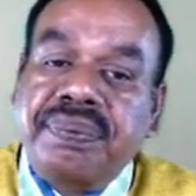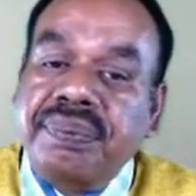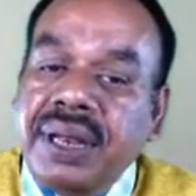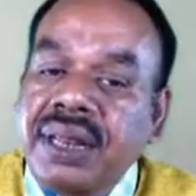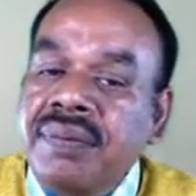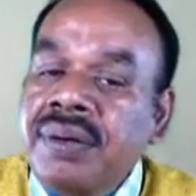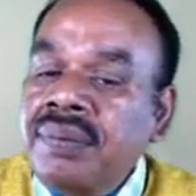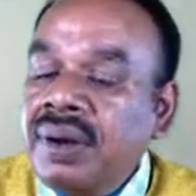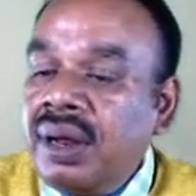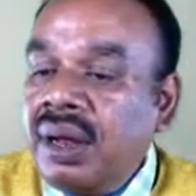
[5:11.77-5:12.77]

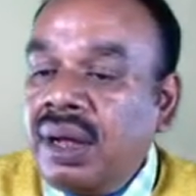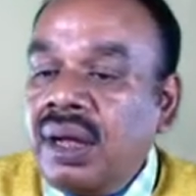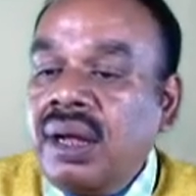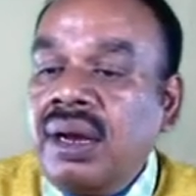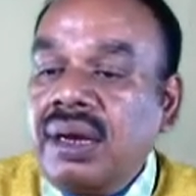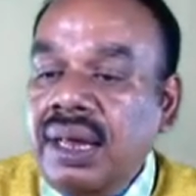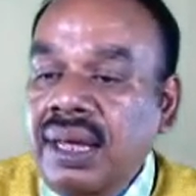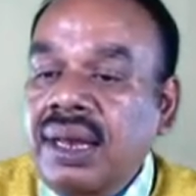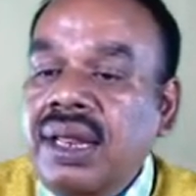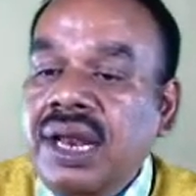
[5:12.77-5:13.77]
Minimum
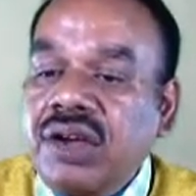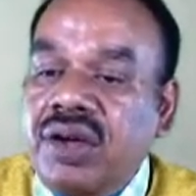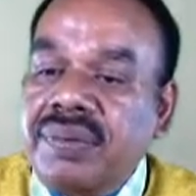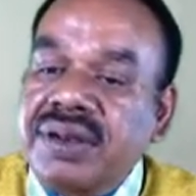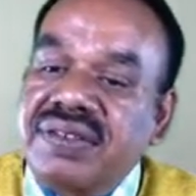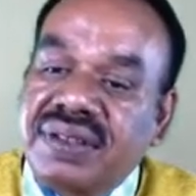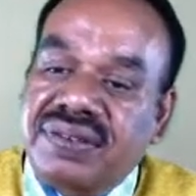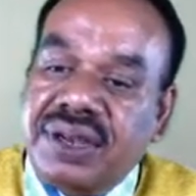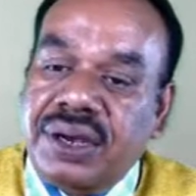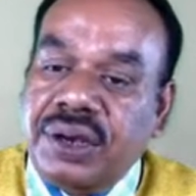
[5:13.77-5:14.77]
daily requirement
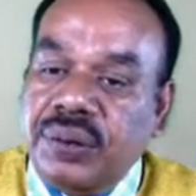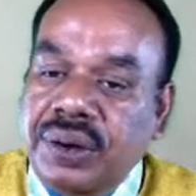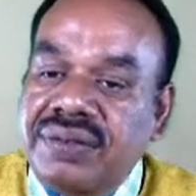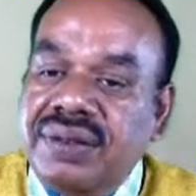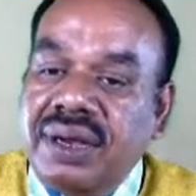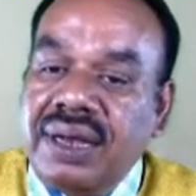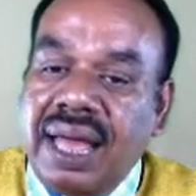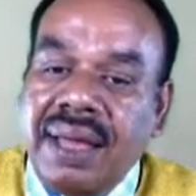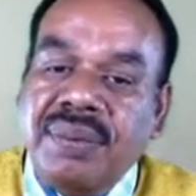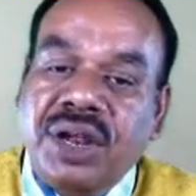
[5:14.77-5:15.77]
600 units.
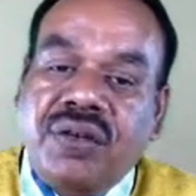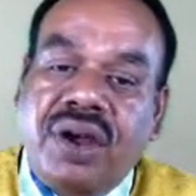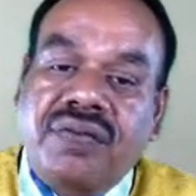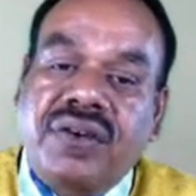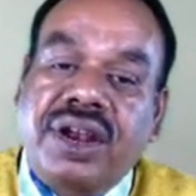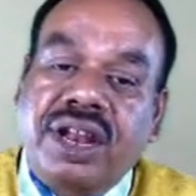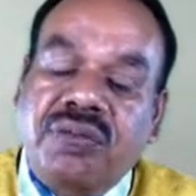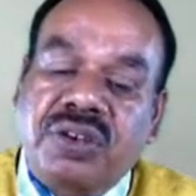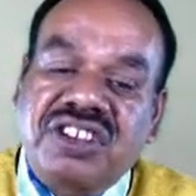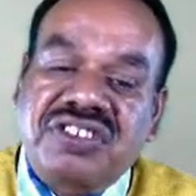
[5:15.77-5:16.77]
Time required for
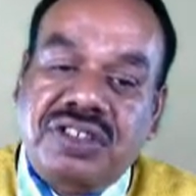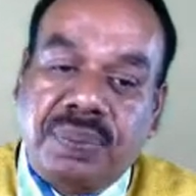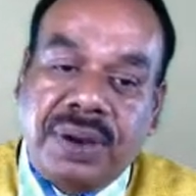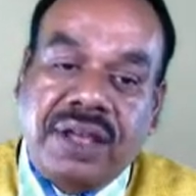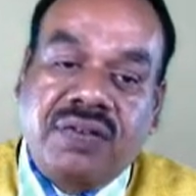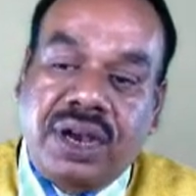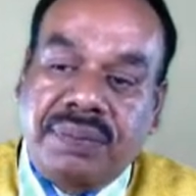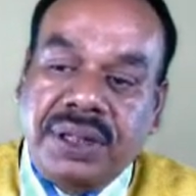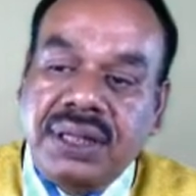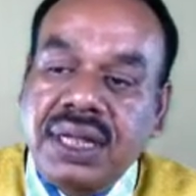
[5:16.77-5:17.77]
refresh supply 1
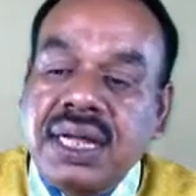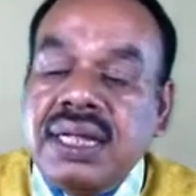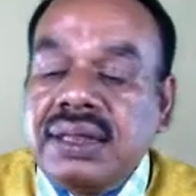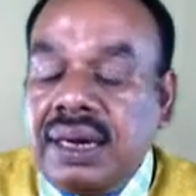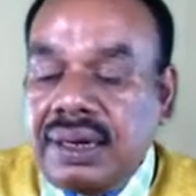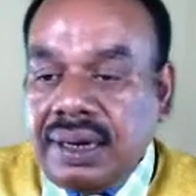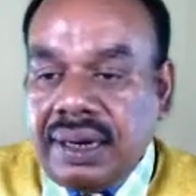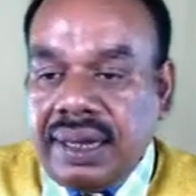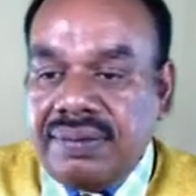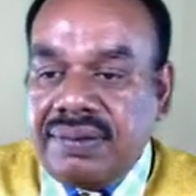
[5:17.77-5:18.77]
month 30
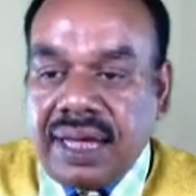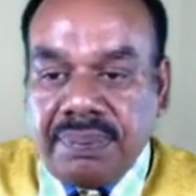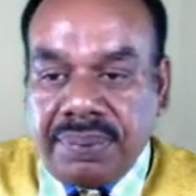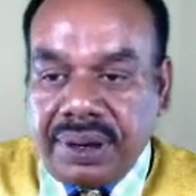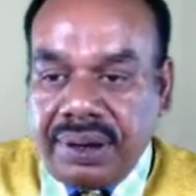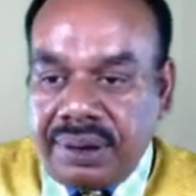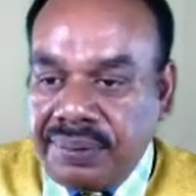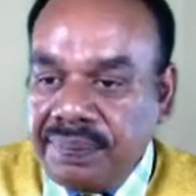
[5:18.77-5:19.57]
days time period.